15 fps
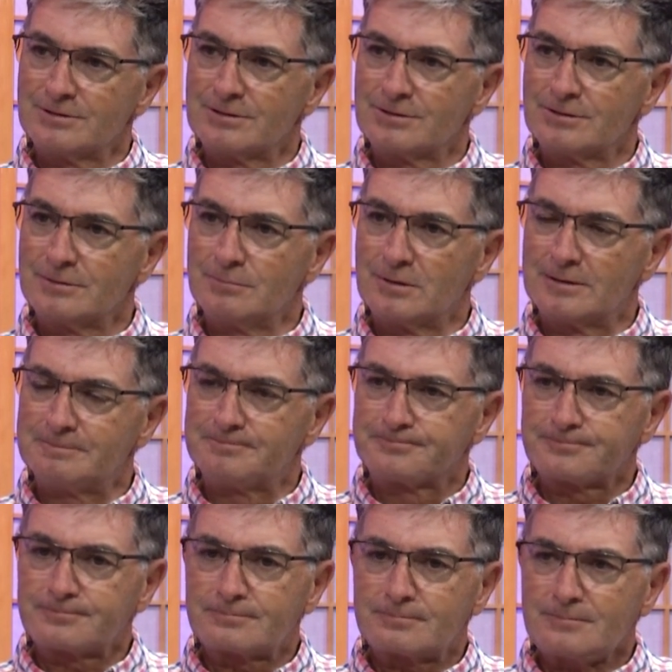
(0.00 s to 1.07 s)
position, but
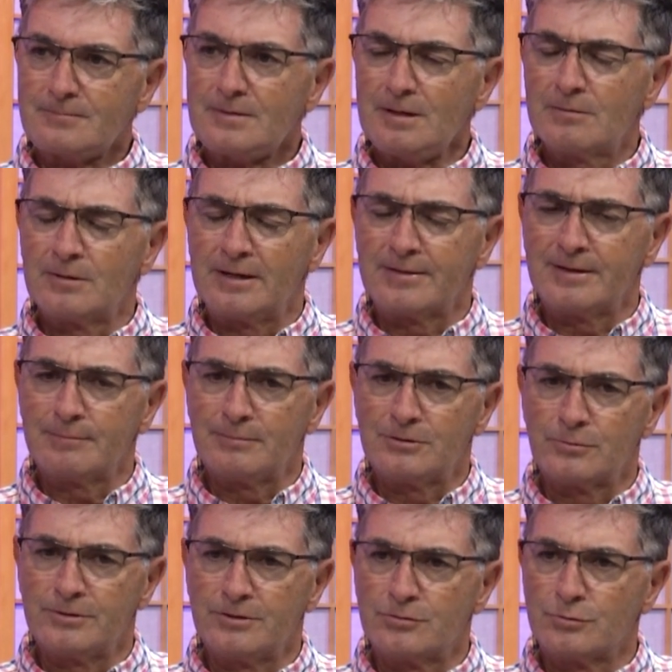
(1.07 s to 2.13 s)
I think
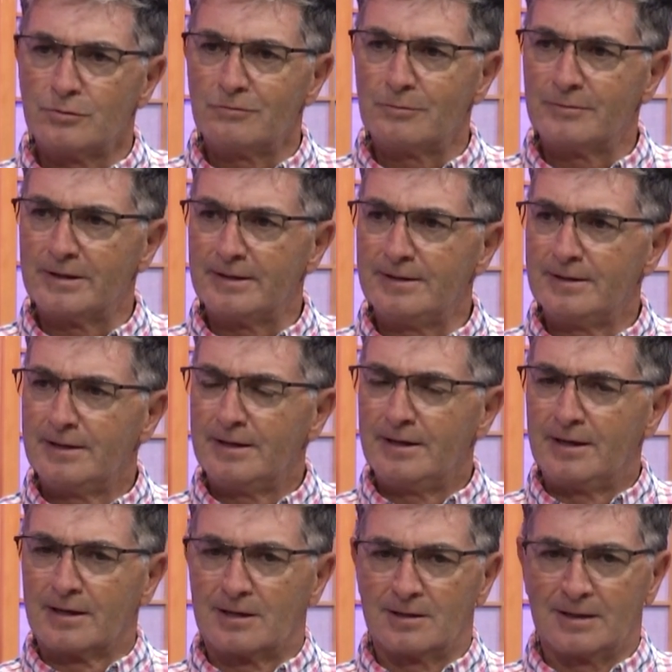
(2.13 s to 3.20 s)
between the two of them, they
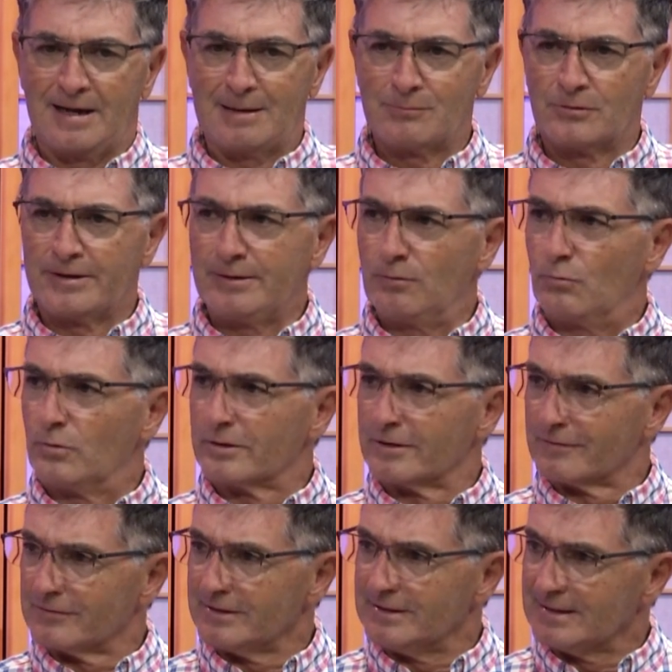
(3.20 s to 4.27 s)
collaborate
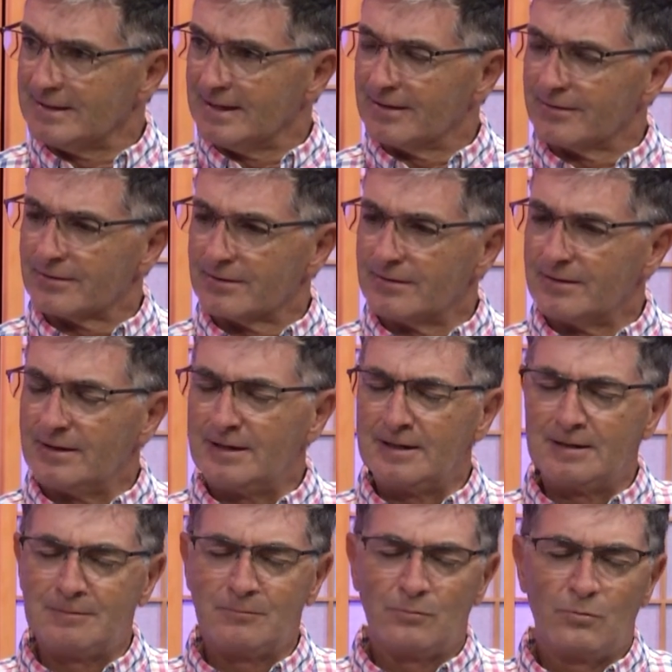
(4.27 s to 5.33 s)
wonderfully together.
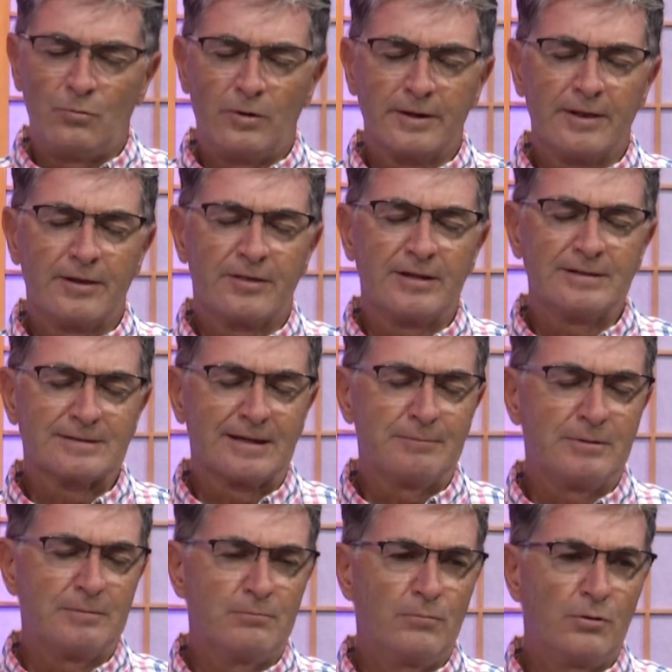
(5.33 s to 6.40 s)
One of the things I've
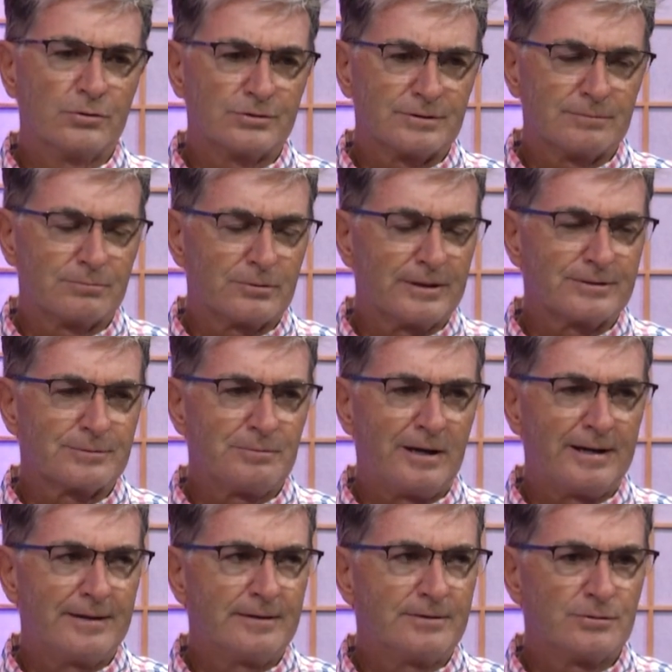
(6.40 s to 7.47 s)
been most impressed
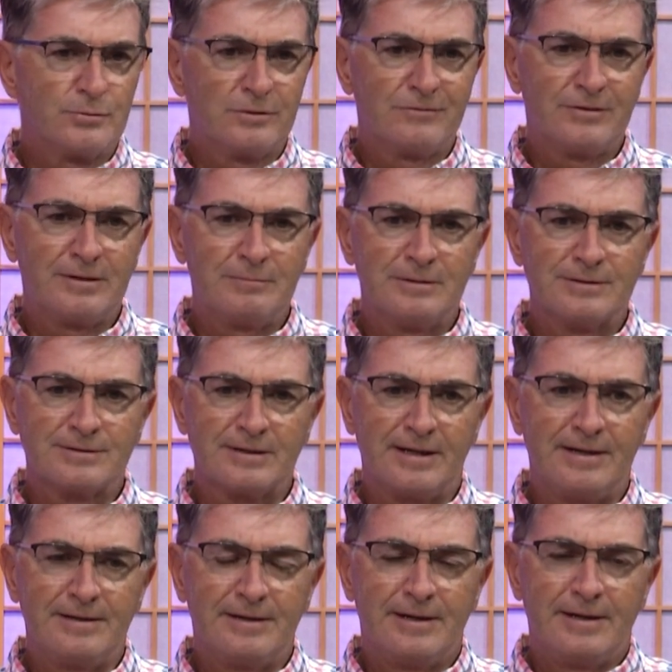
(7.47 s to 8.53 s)
by the two of them is
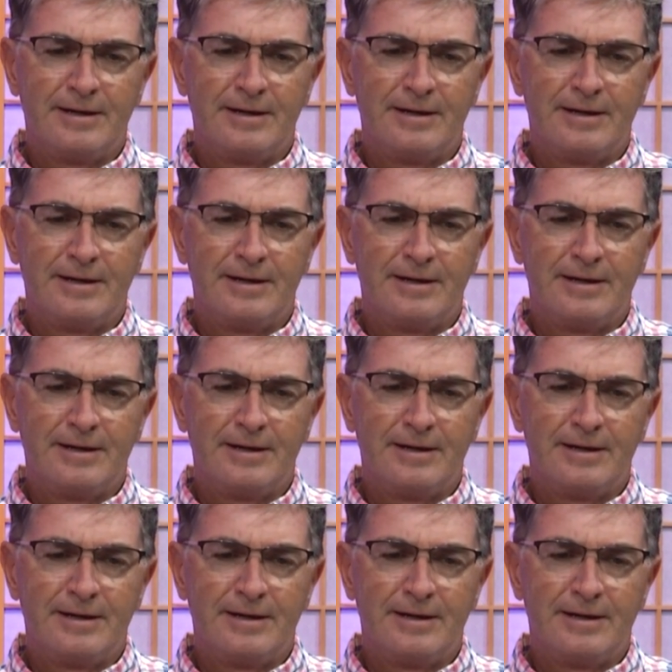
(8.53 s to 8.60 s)
that